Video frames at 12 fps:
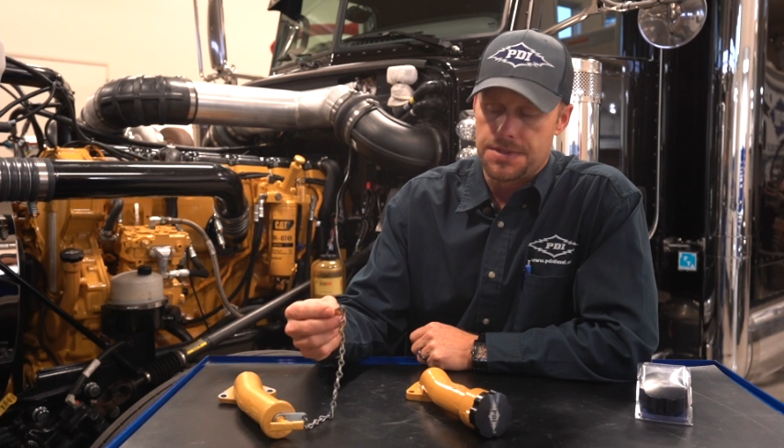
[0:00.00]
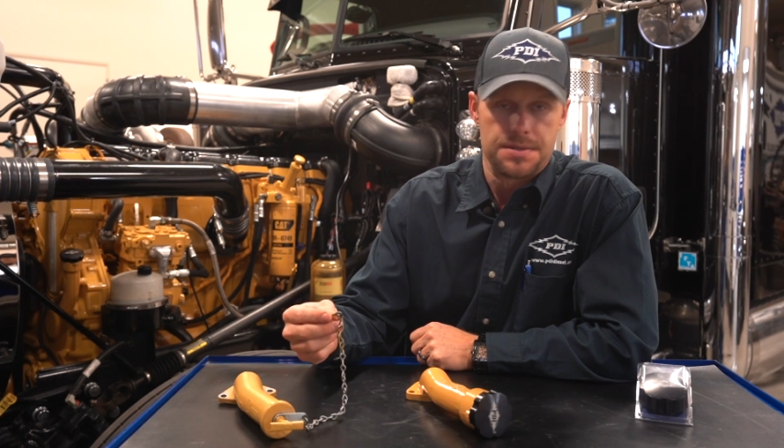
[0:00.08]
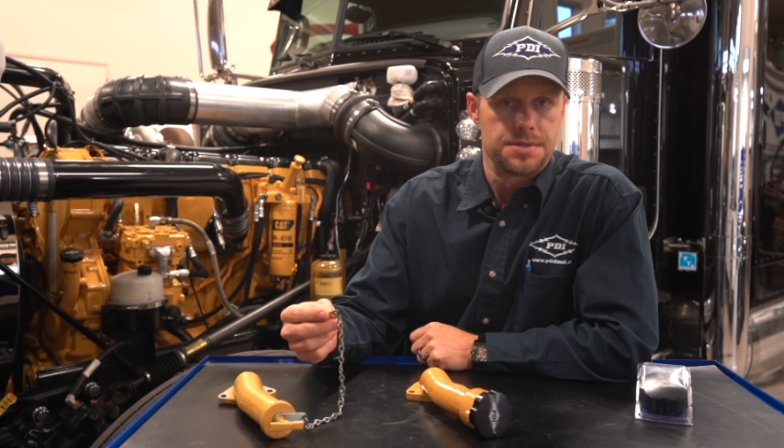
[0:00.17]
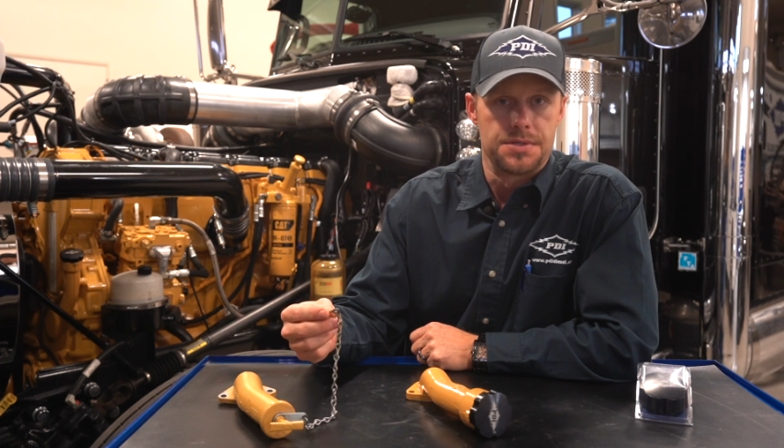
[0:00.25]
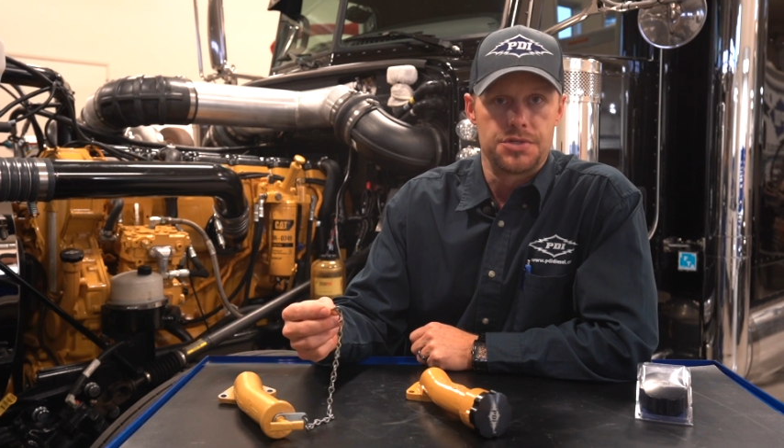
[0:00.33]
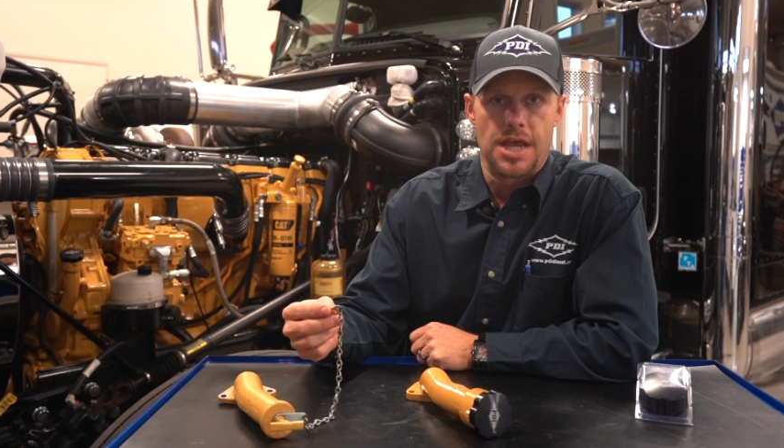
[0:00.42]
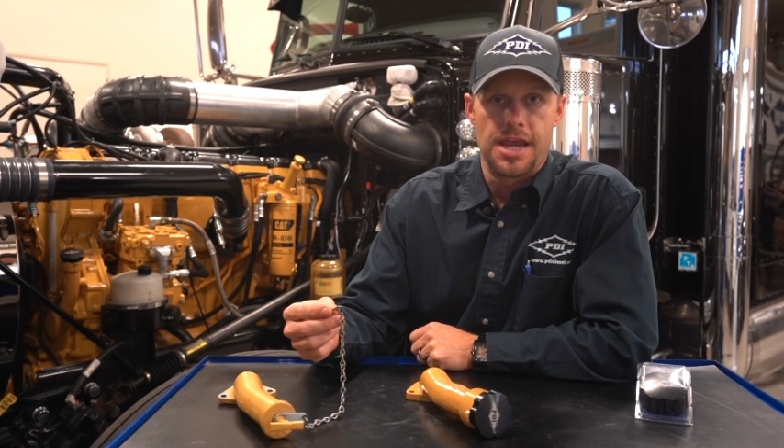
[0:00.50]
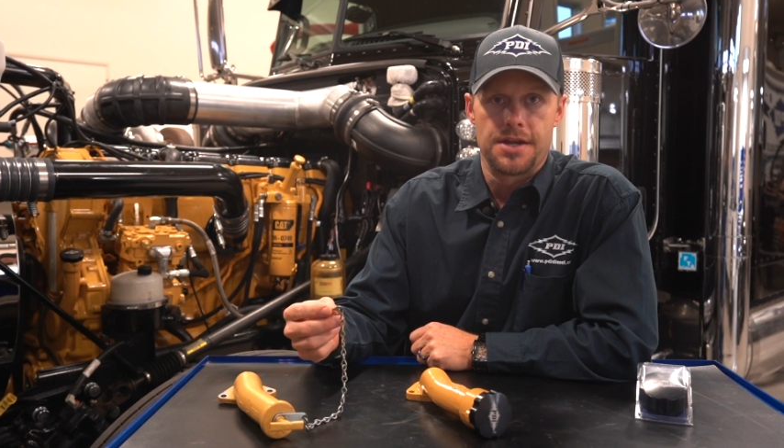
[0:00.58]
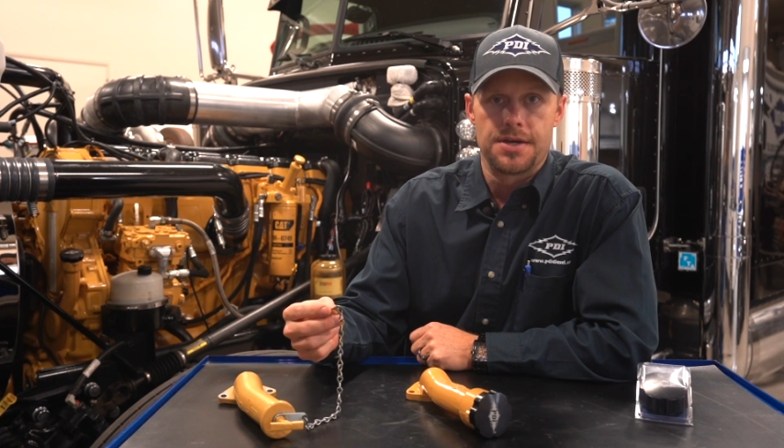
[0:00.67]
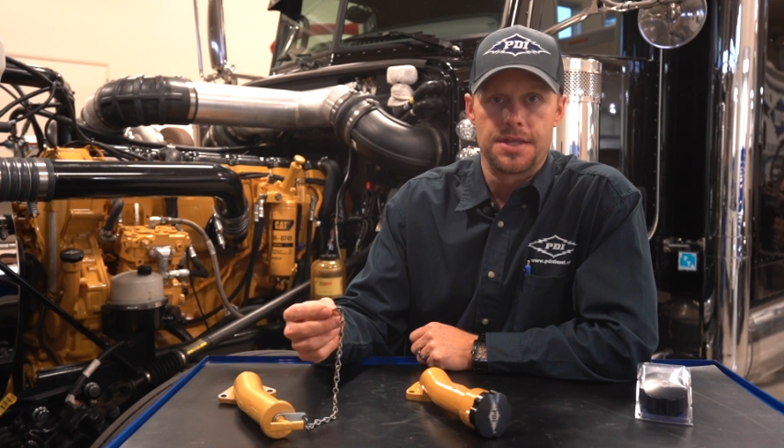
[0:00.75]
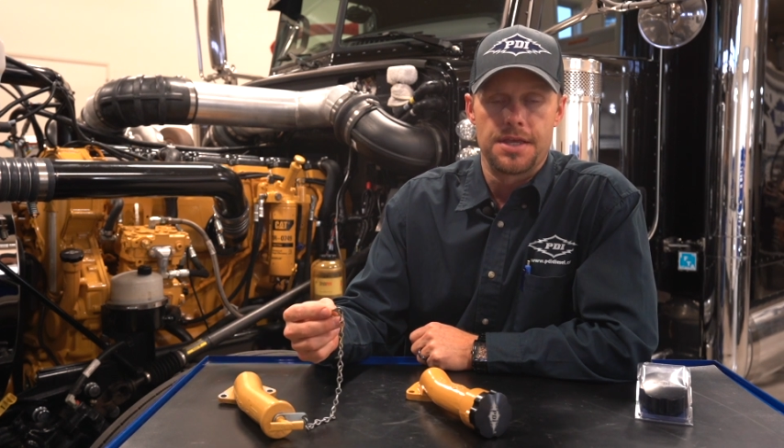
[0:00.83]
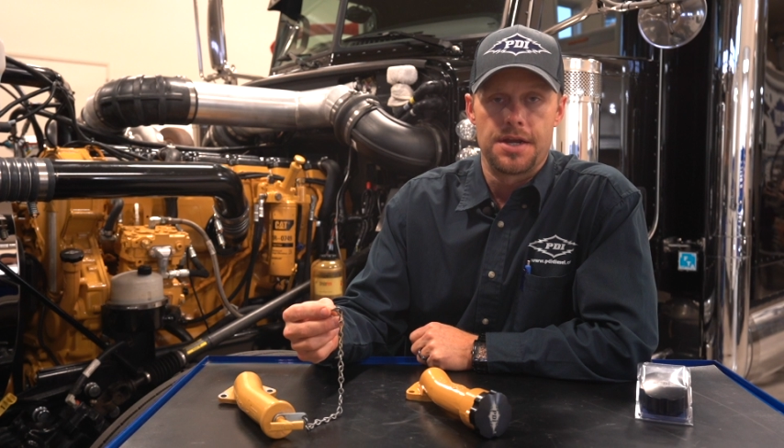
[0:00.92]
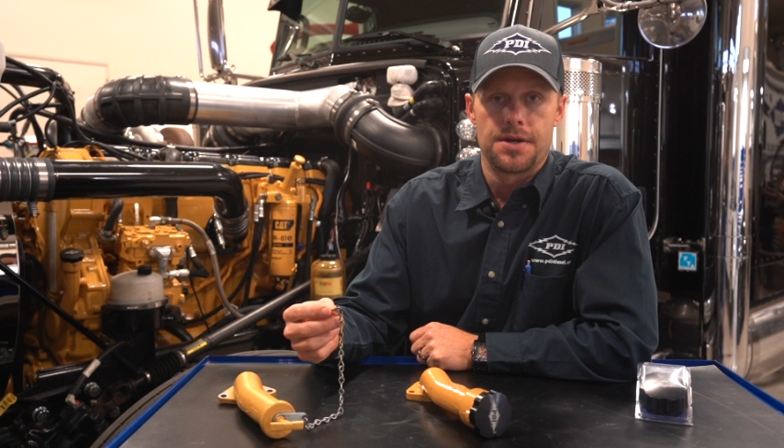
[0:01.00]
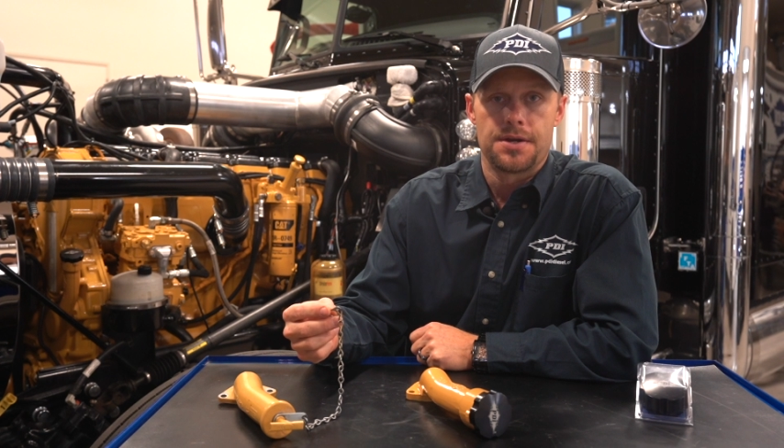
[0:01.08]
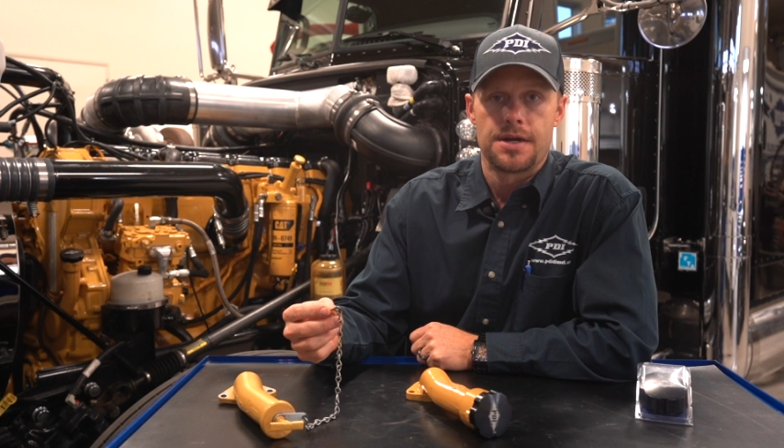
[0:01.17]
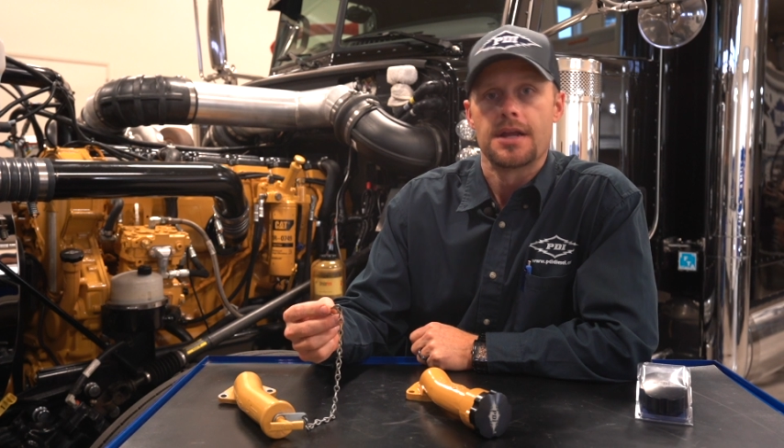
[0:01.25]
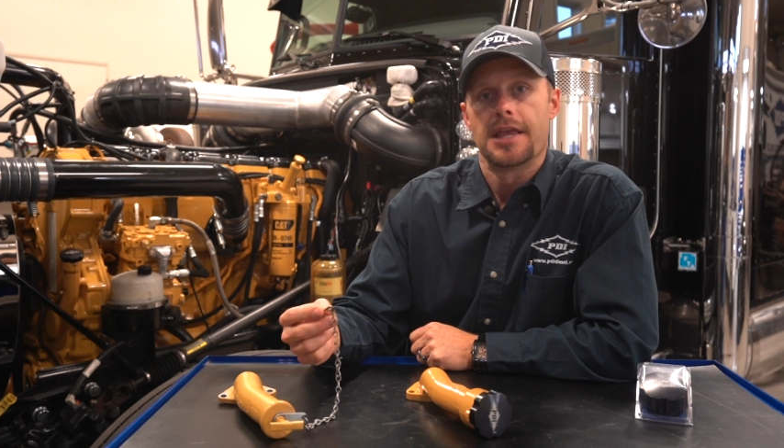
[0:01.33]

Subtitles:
there's a chain on there.